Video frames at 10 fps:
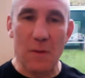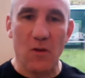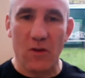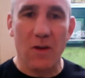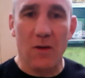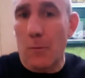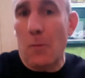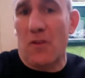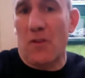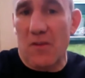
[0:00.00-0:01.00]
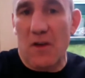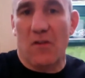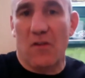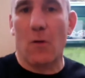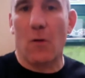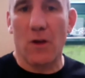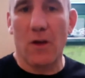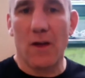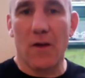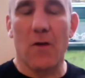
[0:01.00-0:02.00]
music. We were 7 years old.
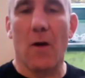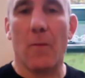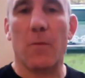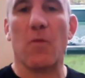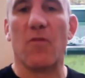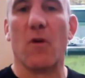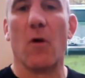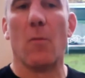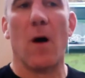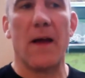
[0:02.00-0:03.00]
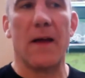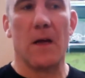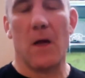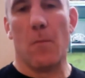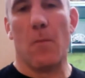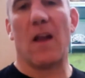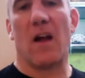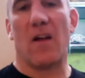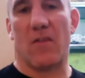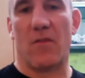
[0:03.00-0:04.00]
You know, it was before my
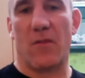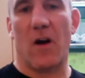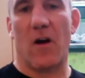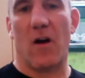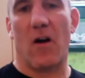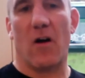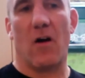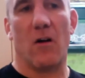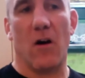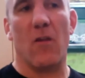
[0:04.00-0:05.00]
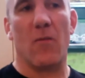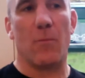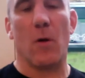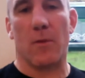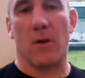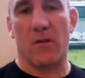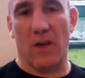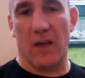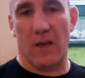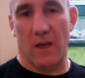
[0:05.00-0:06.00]
love of pop
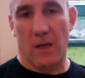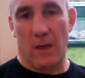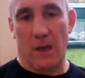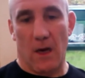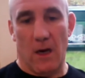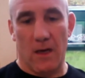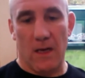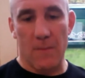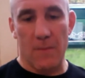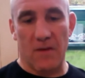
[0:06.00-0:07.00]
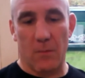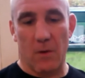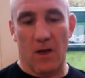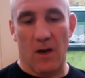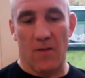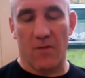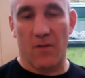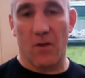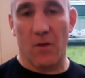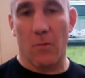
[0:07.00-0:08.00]
music came into my life.
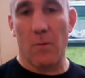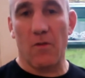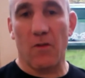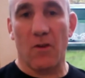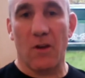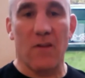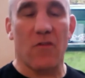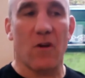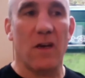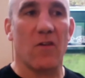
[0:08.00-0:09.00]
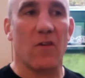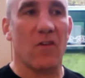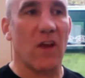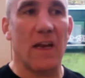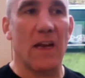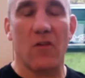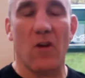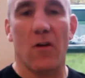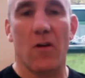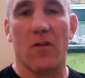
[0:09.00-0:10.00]
And so we were just literally just telling
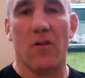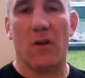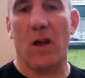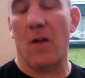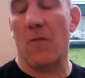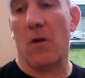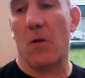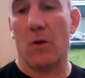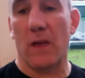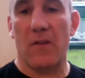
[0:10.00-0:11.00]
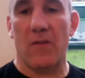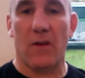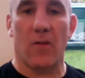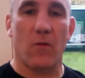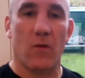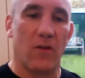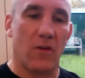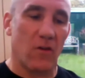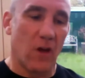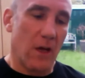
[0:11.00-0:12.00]
jokes and recording each other's
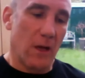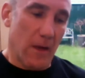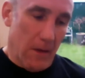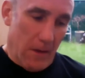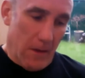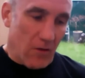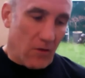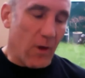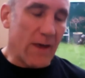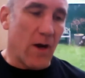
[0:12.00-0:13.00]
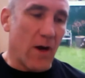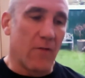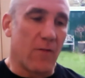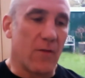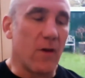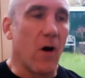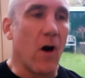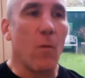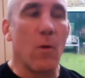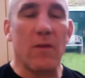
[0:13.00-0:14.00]
voices. So I kind of, you know,
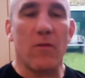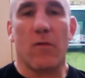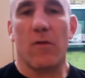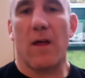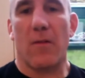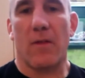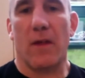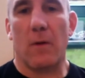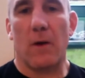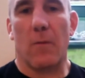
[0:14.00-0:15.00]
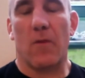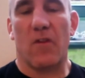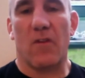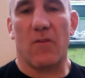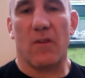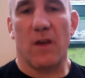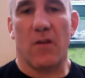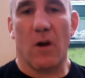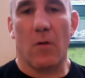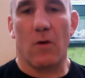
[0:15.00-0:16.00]
I went through that thing when I was 7 years
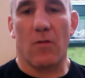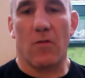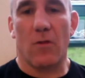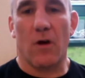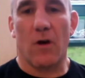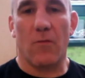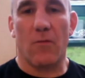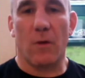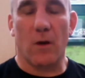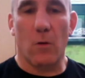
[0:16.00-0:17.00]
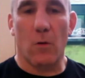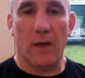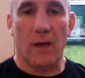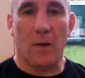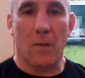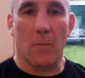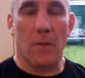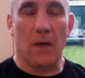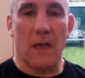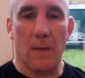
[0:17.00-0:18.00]
old of recording
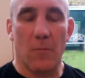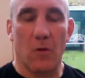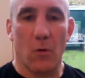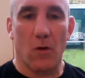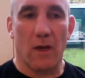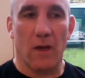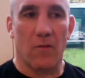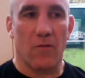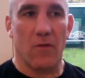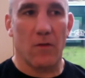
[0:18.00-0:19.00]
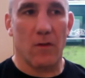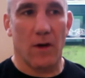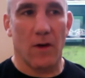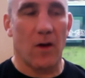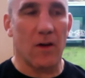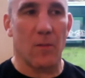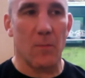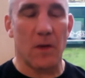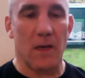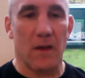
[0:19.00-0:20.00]
me and him talking for a
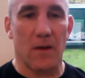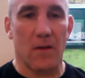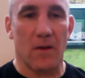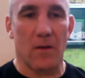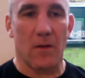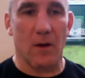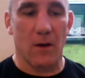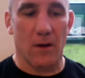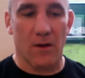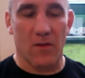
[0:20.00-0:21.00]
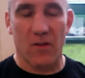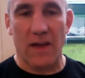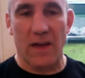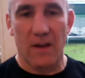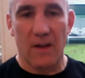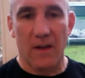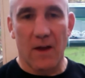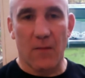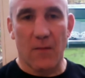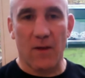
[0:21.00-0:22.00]
90-minute cassette
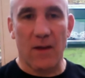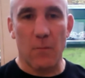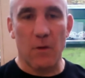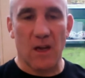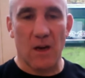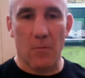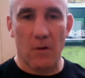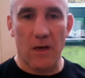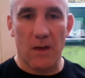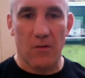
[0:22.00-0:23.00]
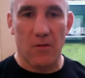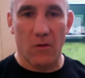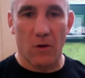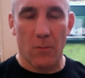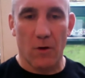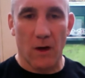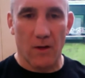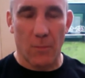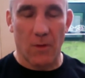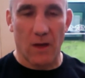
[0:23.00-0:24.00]
and thinking we'd done a really good job and going
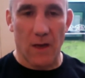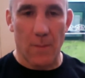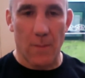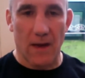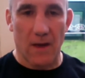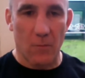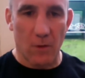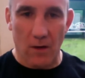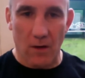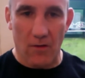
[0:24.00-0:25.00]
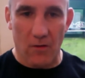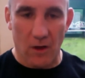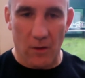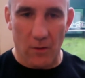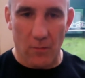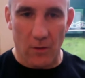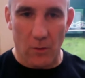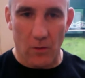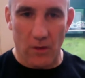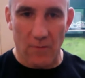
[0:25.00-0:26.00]
to play it back and realized that I got the
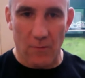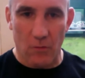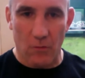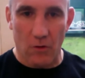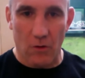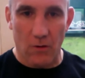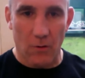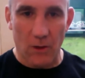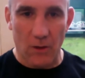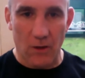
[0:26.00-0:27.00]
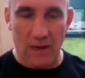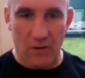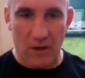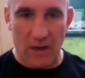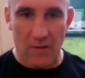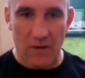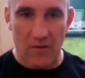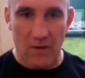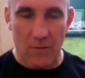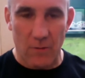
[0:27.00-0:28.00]
recording levels wrong and that we couldn't actually hear each
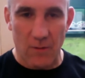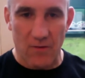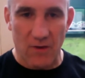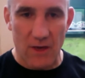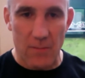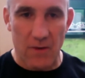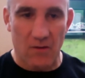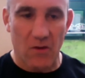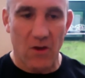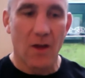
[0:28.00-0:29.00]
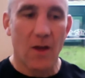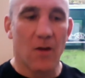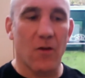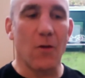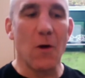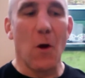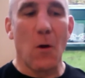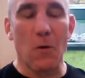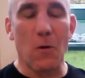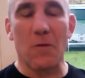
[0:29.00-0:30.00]
other above the tape hiss. So
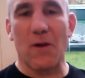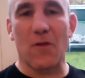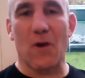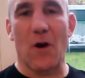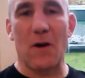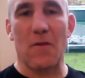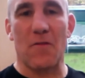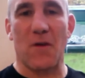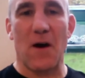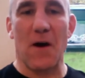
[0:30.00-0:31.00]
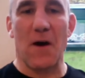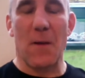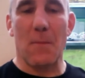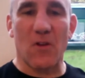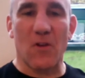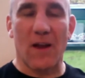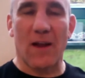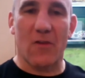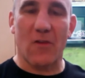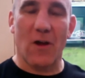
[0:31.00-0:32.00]
all of those kind of
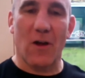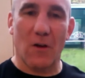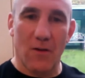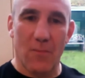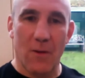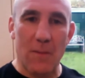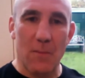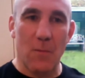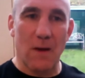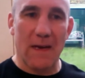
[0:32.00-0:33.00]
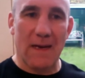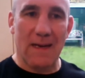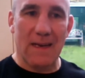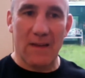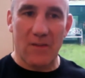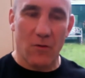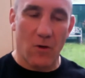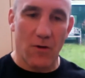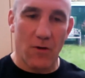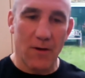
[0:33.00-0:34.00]
mistakes that a lot of people make later
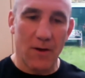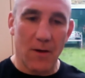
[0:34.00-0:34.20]
on,